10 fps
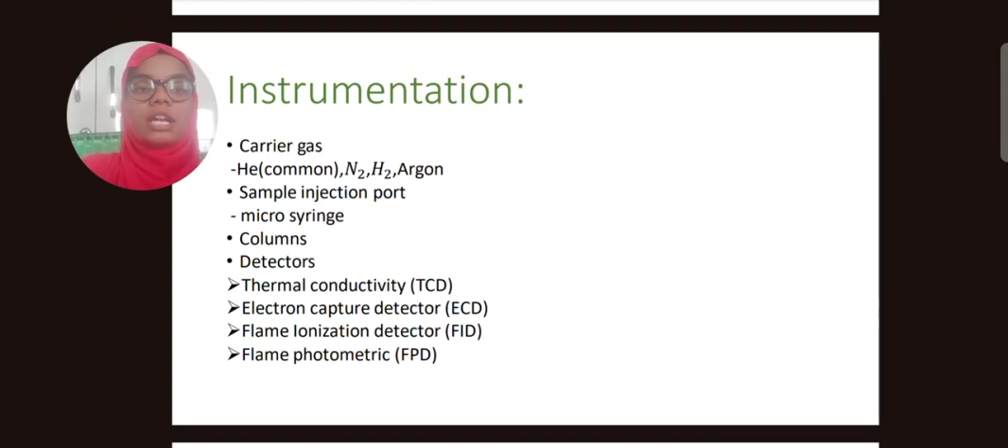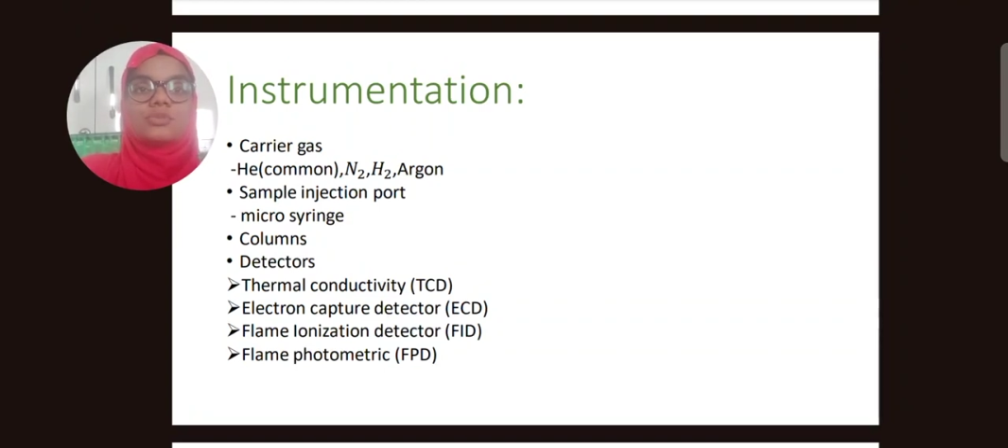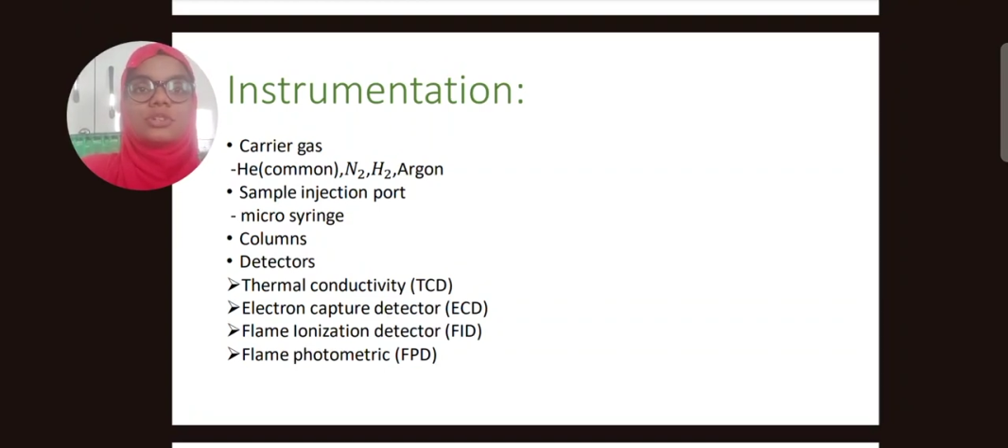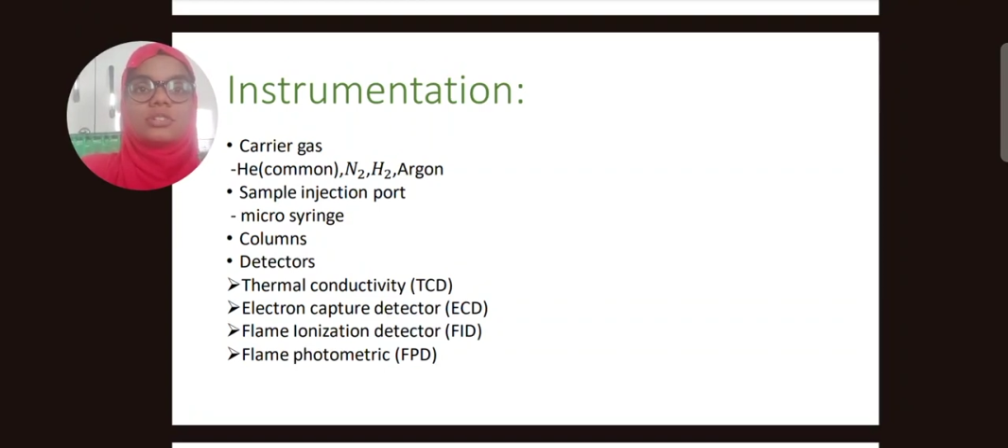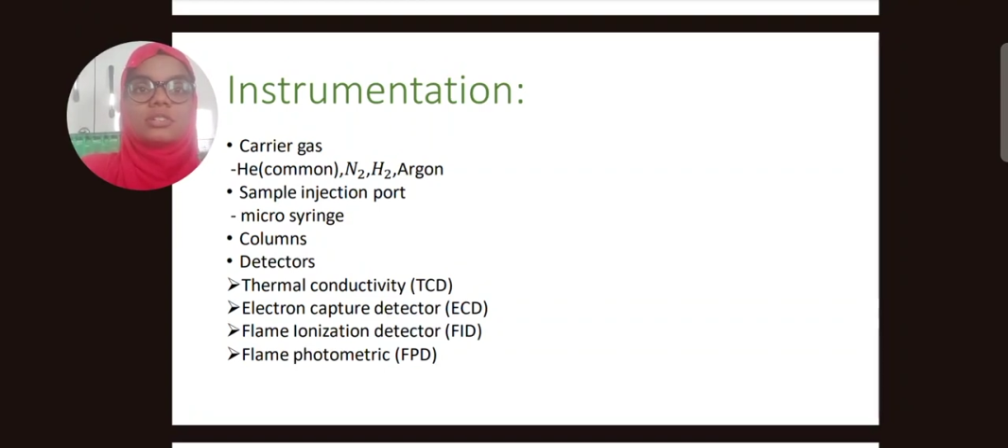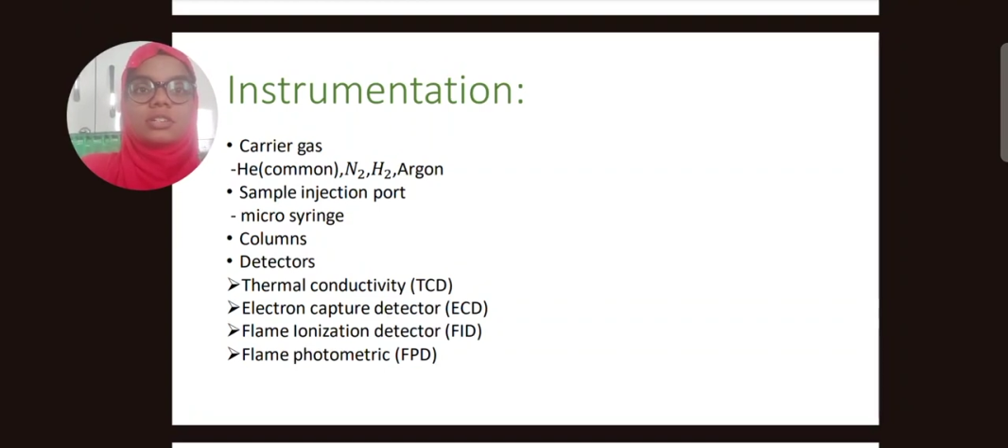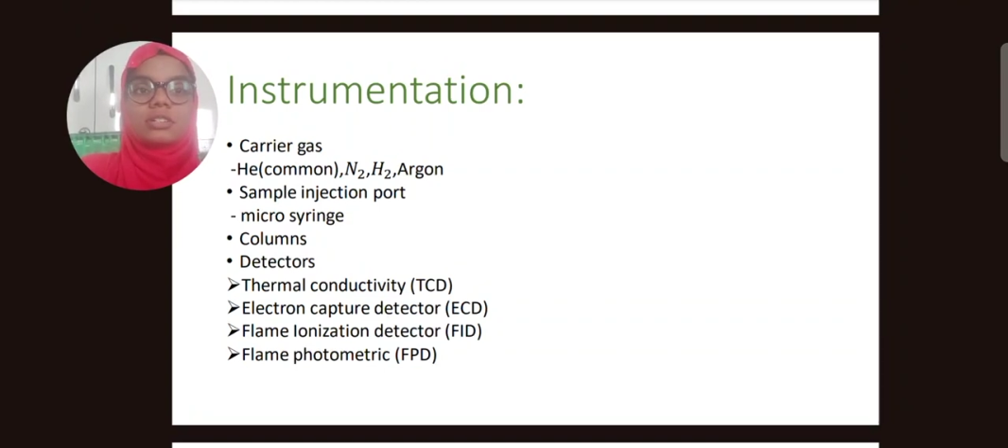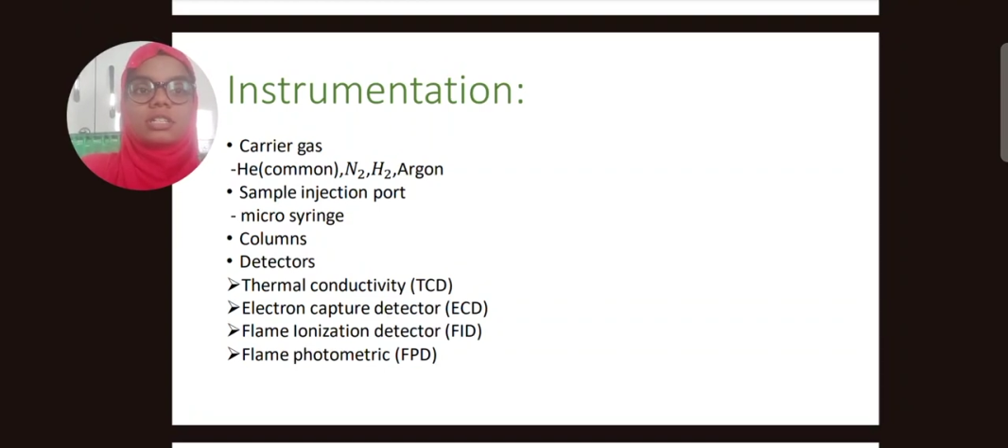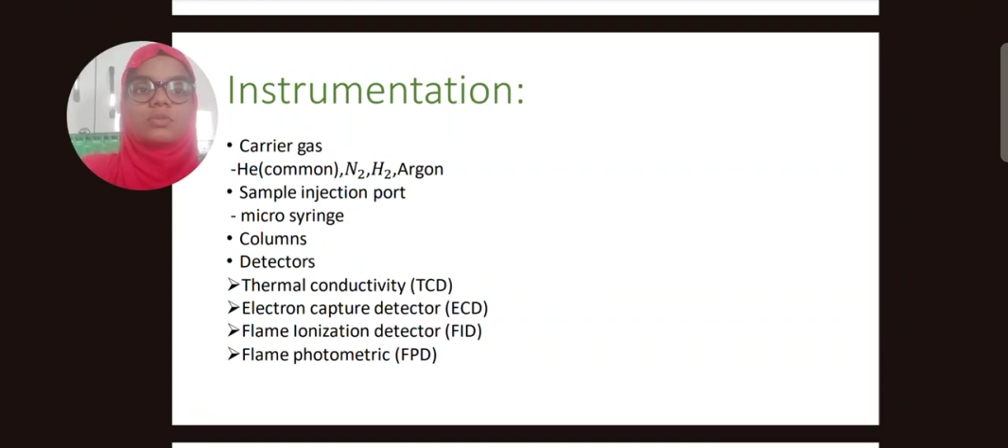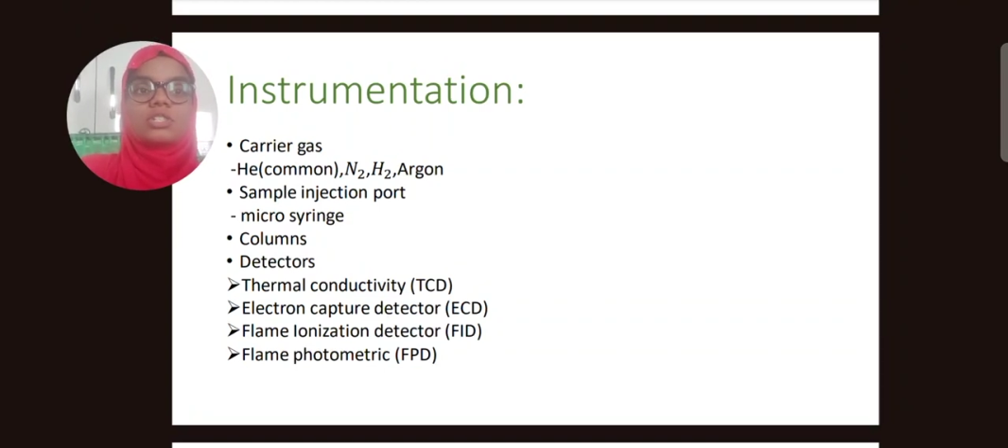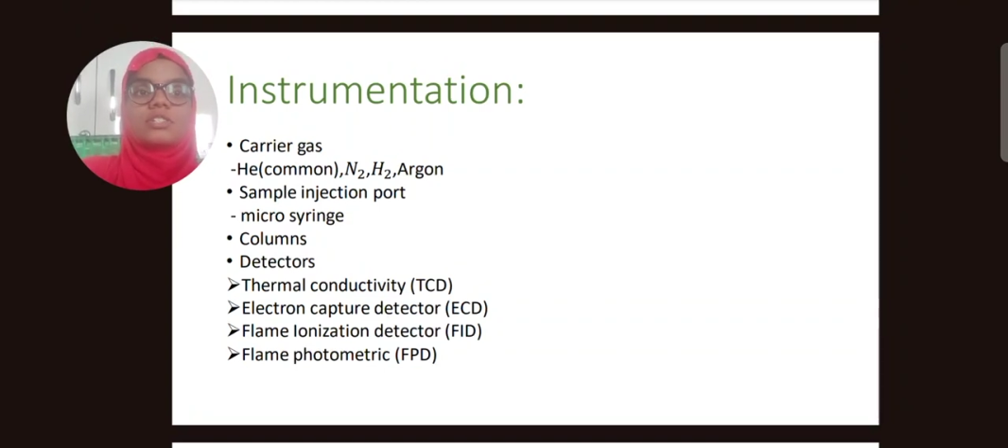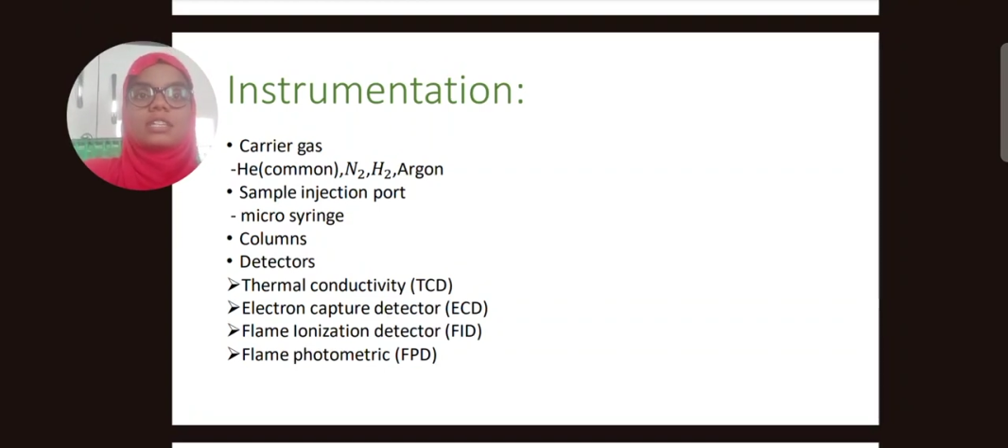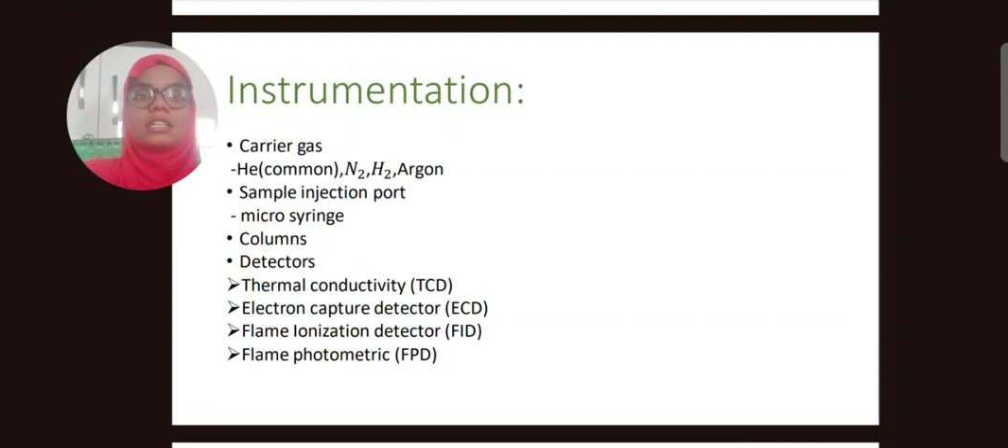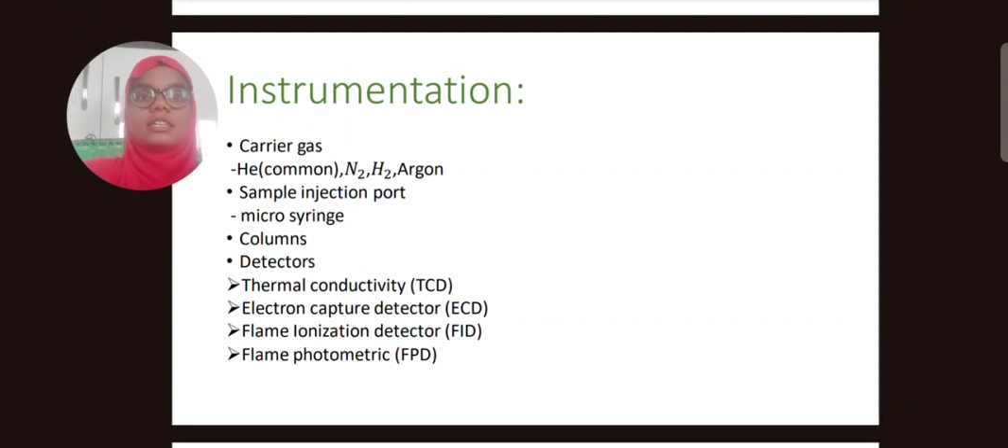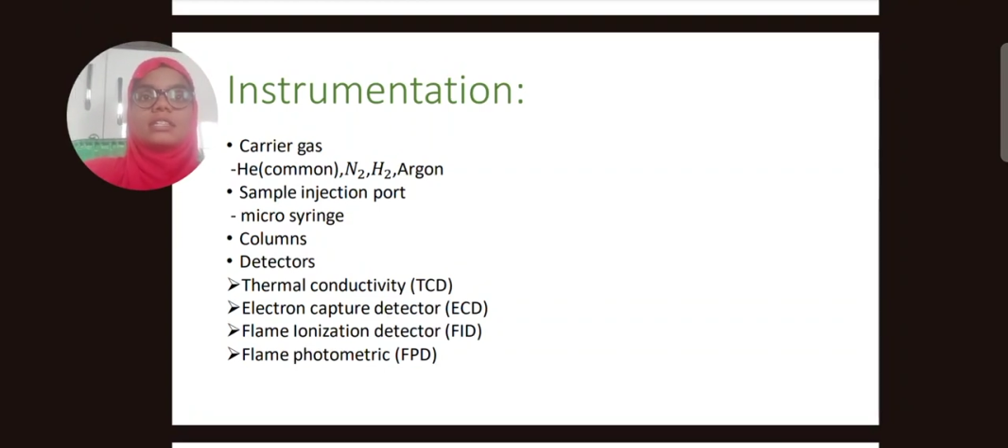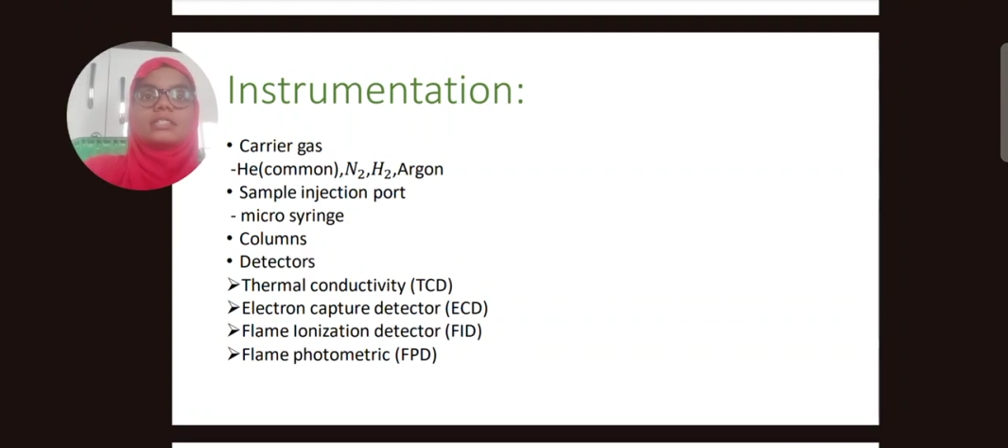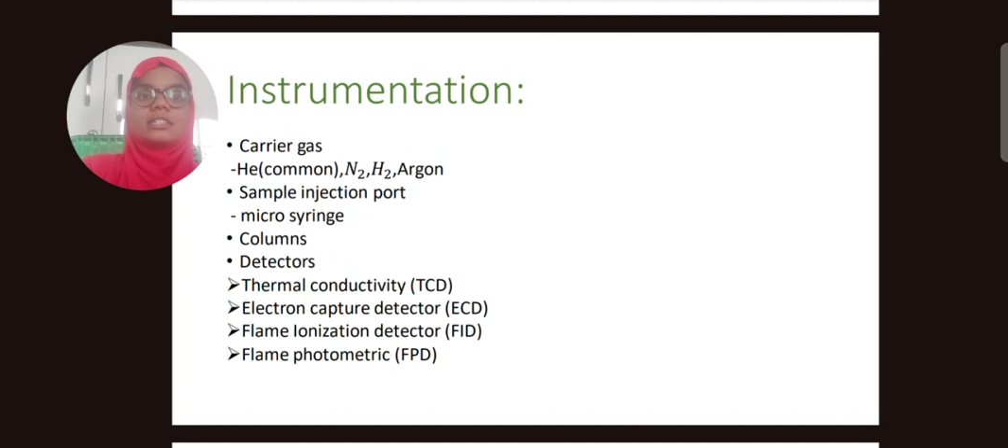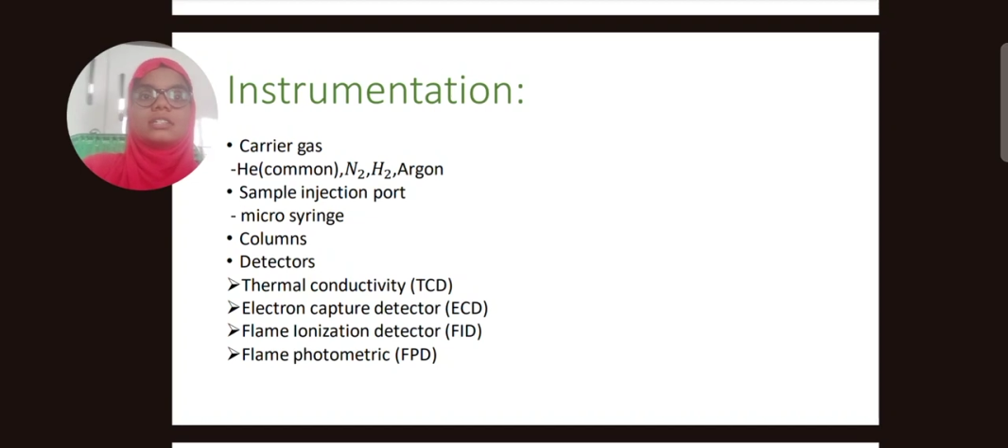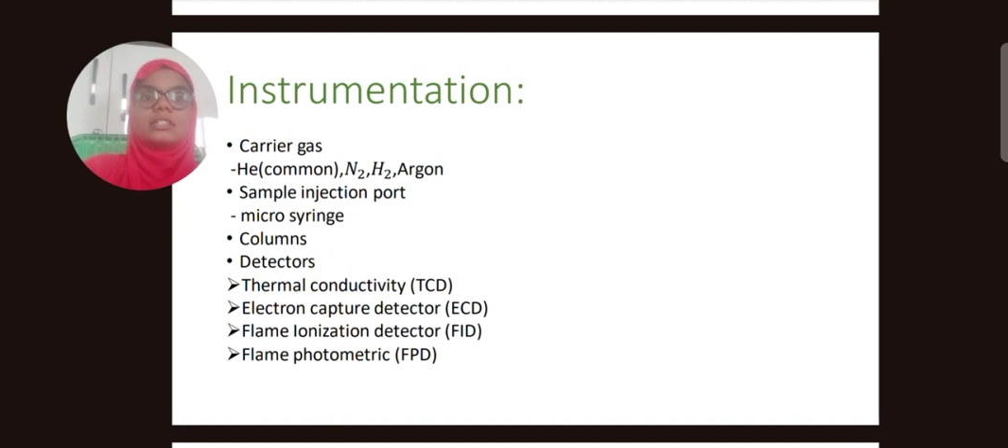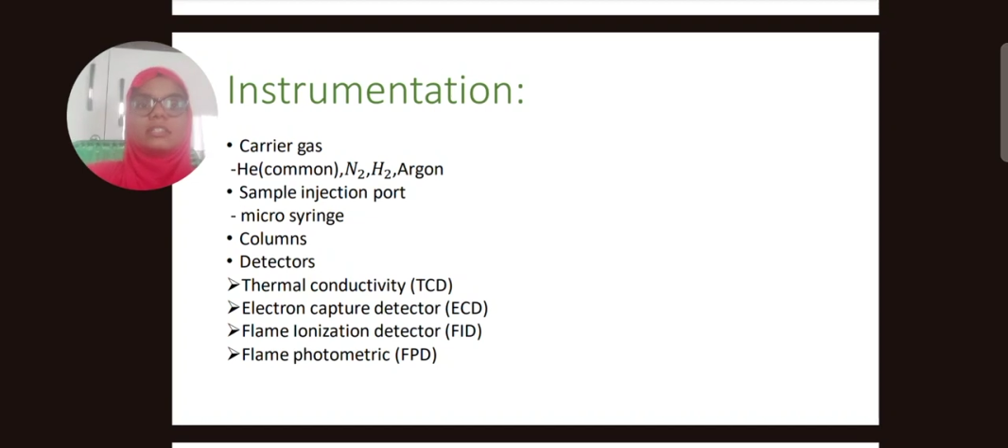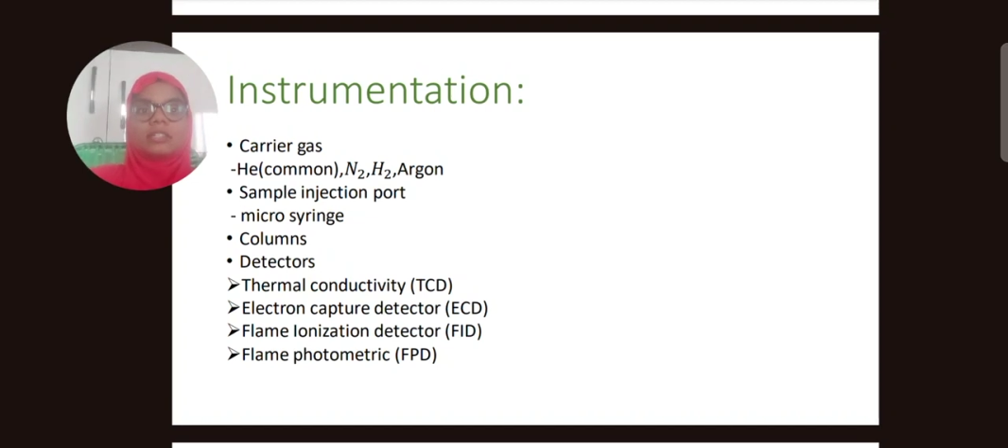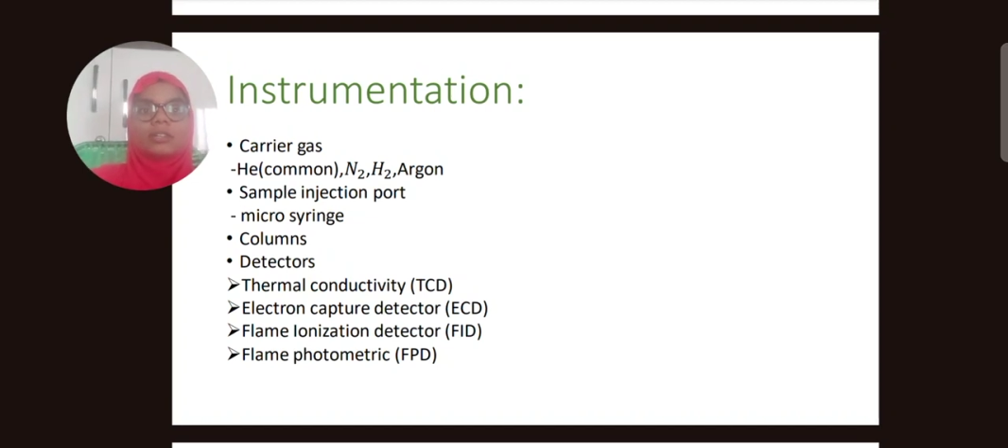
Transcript: detector which is ECD